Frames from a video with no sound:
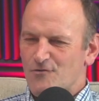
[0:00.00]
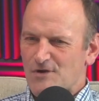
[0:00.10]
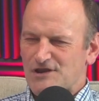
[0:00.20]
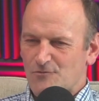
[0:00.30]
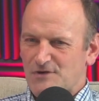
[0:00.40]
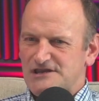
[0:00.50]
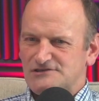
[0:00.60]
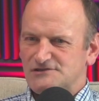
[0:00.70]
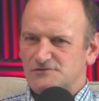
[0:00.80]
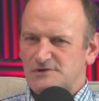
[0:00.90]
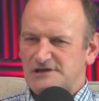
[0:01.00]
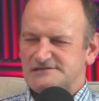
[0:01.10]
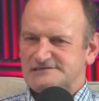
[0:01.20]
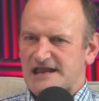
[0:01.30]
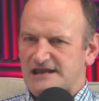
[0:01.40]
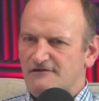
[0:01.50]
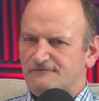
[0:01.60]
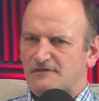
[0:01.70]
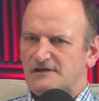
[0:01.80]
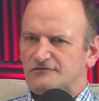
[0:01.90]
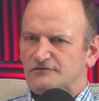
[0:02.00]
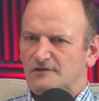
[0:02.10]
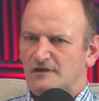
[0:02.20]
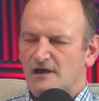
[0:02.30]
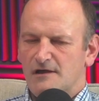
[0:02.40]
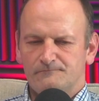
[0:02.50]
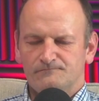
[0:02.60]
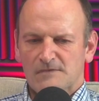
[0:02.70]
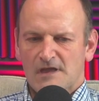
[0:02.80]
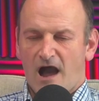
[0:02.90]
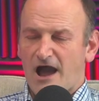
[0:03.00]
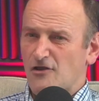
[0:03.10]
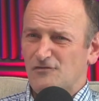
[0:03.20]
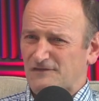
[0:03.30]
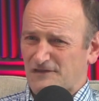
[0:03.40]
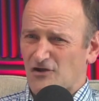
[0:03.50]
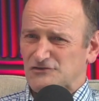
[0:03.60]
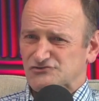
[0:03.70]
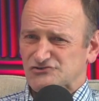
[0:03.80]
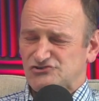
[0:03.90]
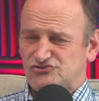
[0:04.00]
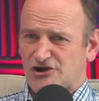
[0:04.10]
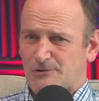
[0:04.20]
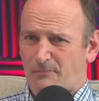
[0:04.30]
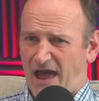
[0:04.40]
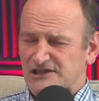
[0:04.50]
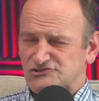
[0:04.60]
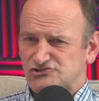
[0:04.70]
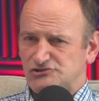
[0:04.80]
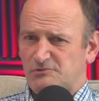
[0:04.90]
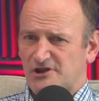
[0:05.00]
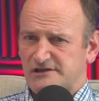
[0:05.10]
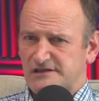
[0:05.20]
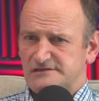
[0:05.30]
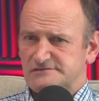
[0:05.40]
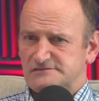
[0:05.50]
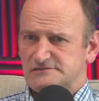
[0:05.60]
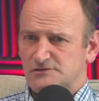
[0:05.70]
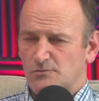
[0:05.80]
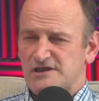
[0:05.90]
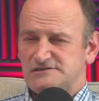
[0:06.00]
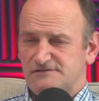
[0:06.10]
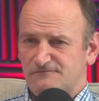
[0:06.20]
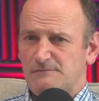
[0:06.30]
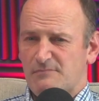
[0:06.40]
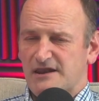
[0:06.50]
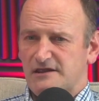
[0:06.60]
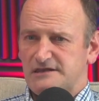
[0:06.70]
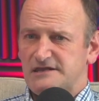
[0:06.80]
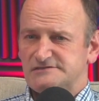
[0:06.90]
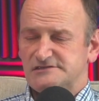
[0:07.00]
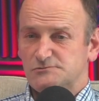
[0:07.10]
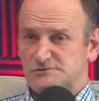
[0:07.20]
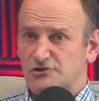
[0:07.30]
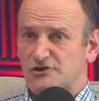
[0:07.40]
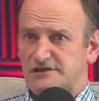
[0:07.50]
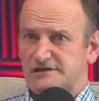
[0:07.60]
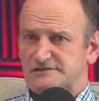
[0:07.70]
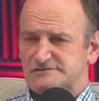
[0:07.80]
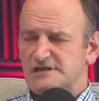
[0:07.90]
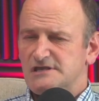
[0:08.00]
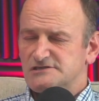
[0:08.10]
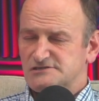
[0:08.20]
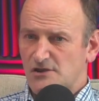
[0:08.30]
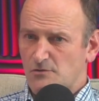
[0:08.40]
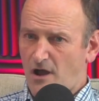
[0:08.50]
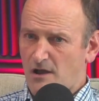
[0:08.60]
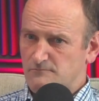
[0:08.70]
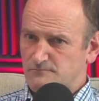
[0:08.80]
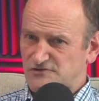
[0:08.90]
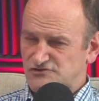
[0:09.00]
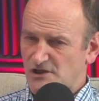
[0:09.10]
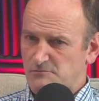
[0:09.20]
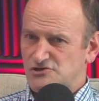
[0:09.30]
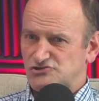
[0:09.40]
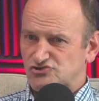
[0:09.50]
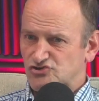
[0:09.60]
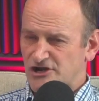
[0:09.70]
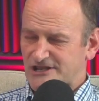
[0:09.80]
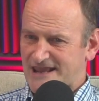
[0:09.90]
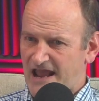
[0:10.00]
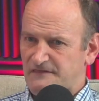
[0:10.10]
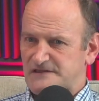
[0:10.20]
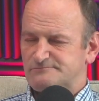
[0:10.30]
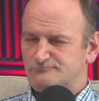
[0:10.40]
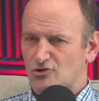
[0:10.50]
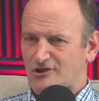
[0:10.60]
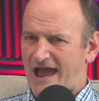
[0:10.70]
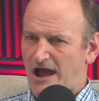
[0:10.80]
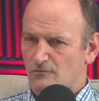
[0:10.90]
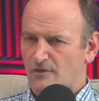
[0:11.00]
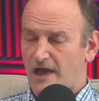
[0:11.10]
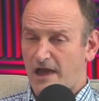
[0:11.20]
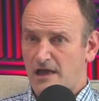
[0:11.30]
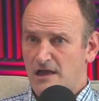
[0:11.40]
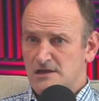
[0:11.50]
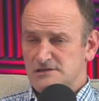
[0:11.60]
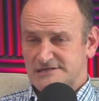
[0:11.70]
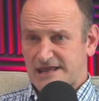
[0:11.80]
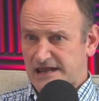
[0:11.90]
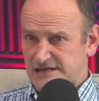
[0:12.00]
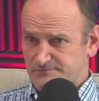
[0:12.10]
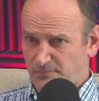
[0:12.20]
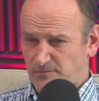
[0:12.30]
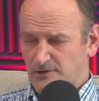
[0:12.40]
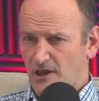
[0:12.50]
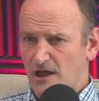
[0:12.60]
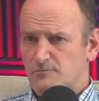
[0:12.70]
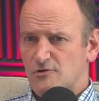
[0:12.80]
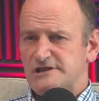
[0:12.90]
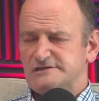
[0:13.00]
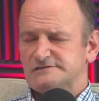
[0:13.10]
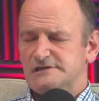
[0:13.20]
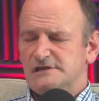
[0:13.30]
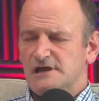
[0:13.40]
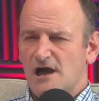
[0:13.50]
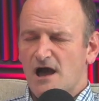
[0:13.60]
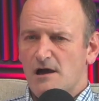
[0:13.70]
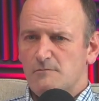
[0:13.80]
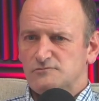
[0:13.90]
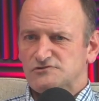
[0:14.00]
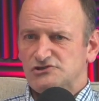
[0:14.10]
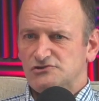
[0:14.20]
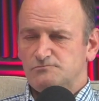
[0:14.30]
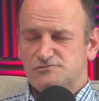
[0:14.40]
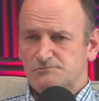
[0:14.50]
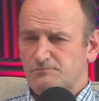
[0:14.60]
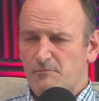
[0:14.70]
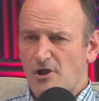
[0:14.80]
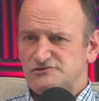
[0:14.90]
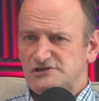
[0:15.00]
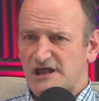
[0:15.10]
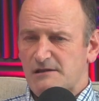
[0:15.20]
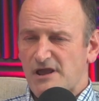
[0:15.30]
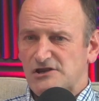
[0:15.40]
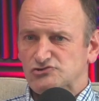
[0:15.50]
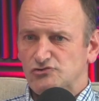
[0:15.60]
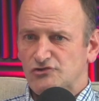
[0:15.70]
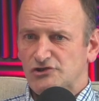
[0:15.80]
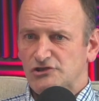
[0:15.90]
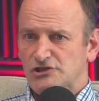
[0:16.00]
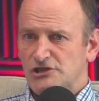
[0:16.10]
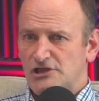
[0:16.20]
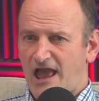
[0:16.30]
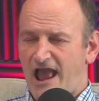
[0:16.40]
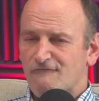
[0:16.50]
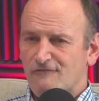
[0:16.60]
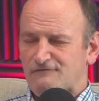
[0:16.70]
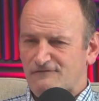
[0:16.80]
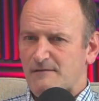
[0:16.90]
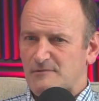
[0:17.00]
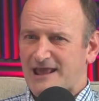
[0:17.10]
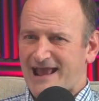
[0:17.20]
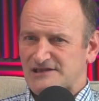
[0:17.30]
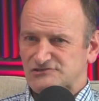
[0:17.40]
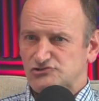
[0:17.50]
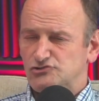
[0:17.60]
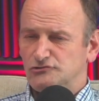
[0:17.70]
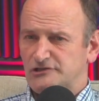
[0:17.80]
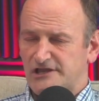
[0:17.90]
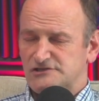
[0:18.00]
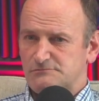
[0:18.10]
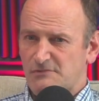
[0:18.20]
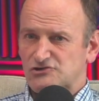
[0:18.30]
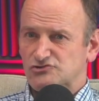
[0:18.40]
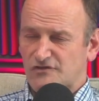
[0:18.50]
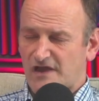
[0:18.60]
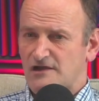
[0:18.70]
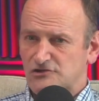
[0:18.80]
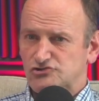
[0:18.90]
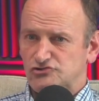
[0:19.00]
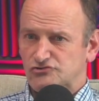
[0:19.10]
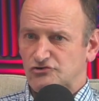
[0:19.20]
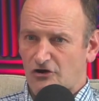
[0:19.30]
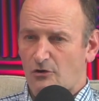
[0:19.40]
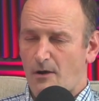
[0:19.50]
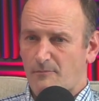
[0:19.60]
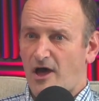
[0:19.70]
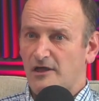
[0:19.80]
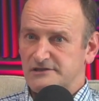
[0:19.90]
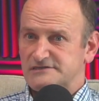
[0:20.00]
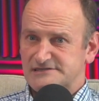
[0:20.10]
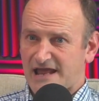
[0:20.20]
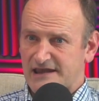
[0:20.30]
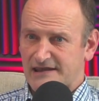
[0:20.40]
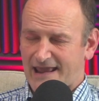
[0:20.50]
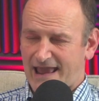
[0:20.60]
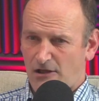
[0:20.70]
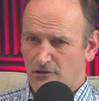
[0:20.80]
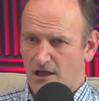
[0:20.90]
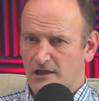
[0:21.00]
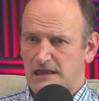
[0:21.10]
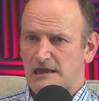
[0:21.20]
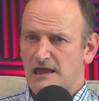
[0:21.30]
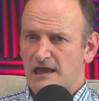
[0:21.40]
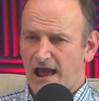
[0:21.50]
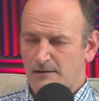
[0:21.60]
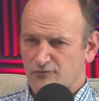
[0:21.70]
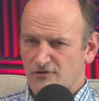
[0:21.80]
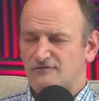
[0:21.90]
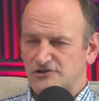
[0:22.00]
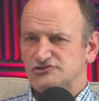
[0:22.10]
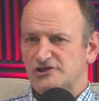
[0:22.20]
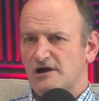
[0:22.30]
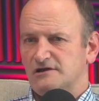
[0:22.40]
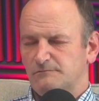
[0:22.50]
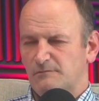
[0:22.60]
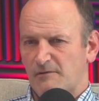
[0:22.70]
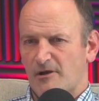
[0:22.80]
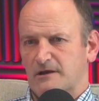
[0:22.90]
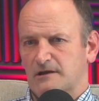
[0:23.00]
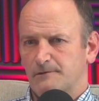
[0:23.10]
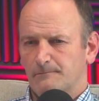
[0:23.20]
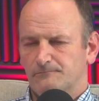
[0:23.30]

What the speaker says: We need to say enough of this. I don't think the answer is to try to ban stupid ideas. The way to defeat bad ideas is with good ideas. So I'm determined to try to get this book out there, to get it into public libraries, to promote it and make sure that every family has a toolkit to make sure their young children grow up understanding how lucky and privileged they are to be American.